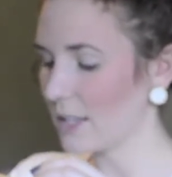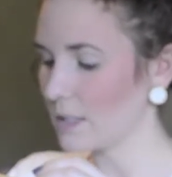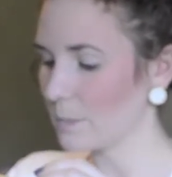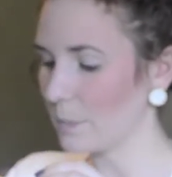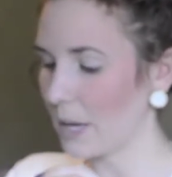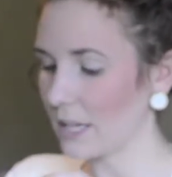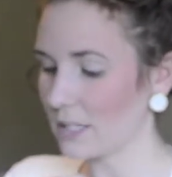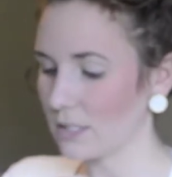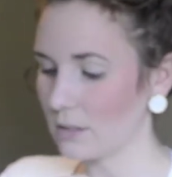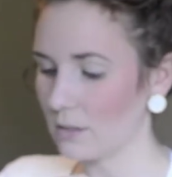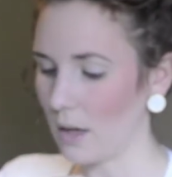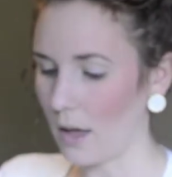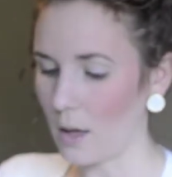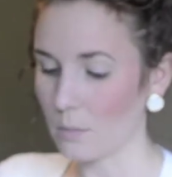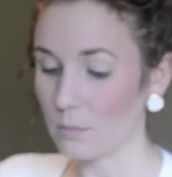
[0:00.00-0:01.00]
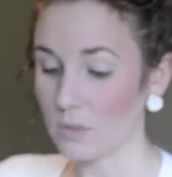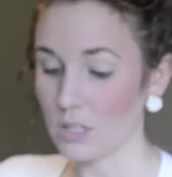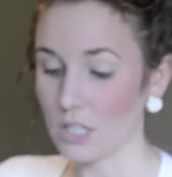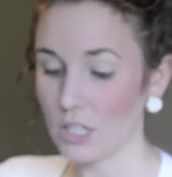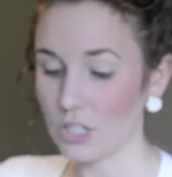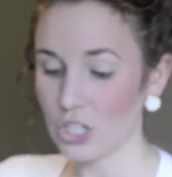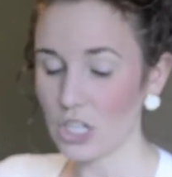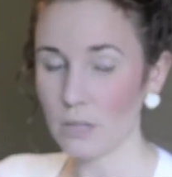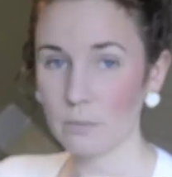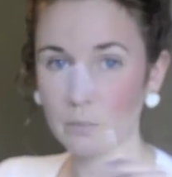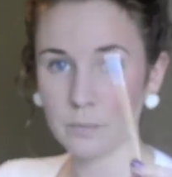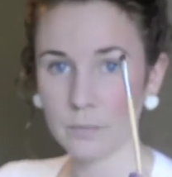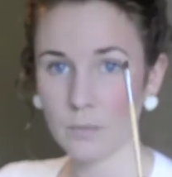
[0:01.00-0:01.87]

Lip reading: it's by TG,